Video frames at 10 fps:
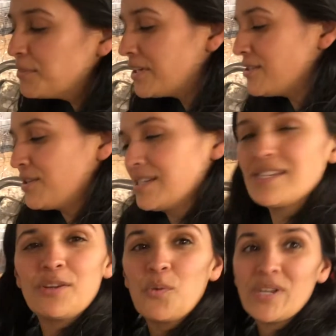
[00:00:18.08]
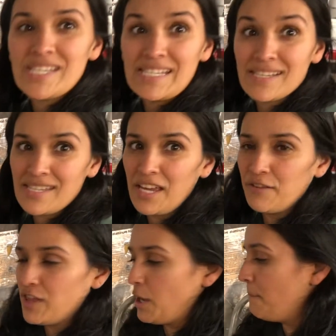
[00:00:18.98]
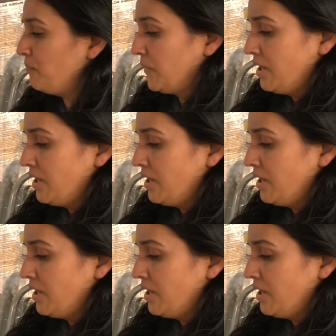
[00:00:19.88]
because you can see what's inside of them.